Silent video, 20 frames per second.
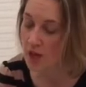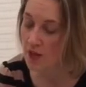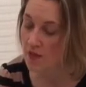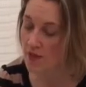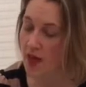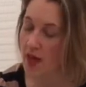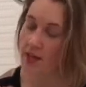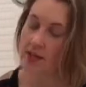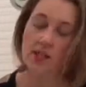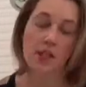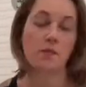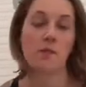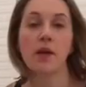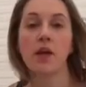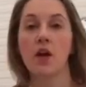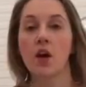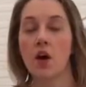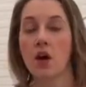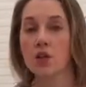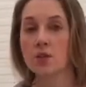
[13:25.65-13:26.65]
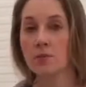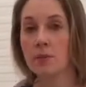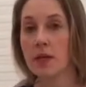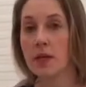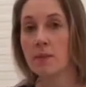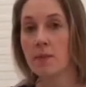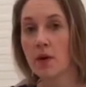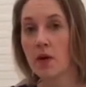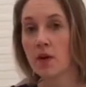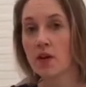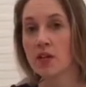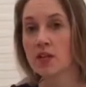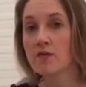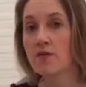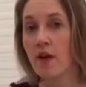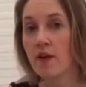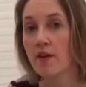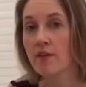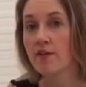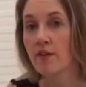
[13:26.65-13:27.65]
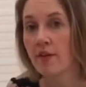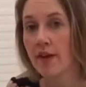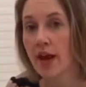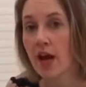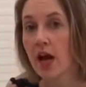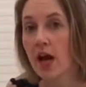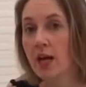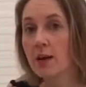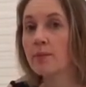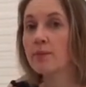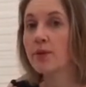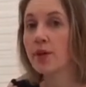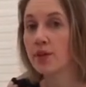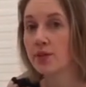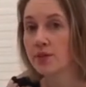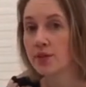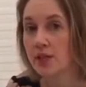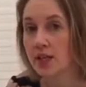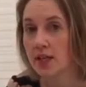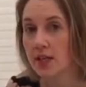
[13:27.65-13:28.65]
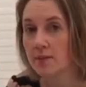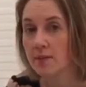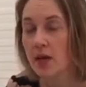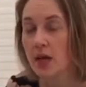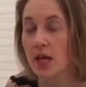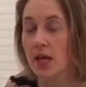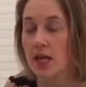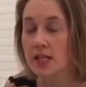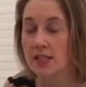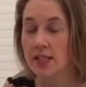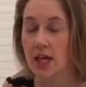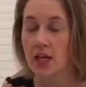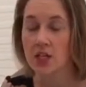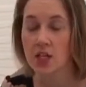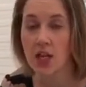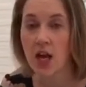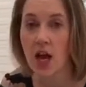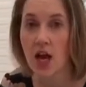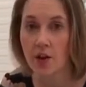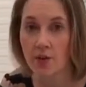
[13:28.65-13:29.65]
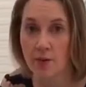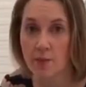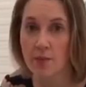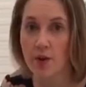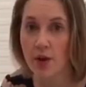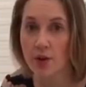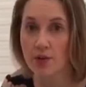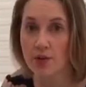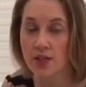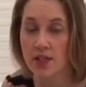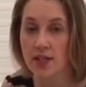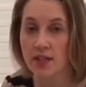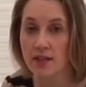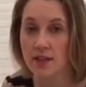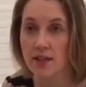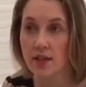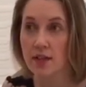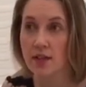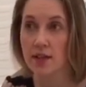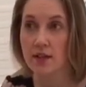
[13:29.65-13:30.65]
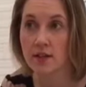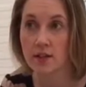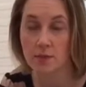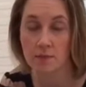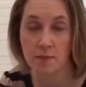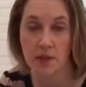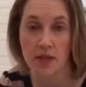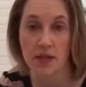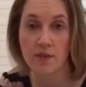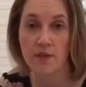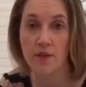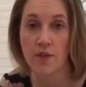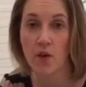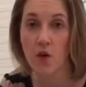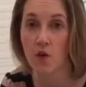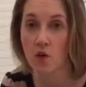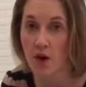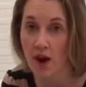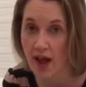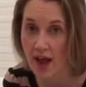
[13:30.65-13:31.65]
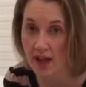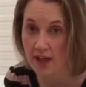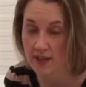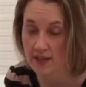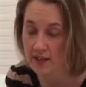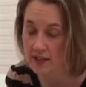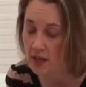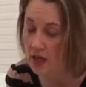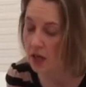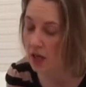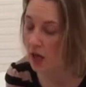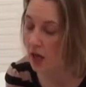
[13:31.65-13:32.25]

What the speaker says: That is because bee pollen is very, very high in protein. It's actually higher in protein than beef or eggs.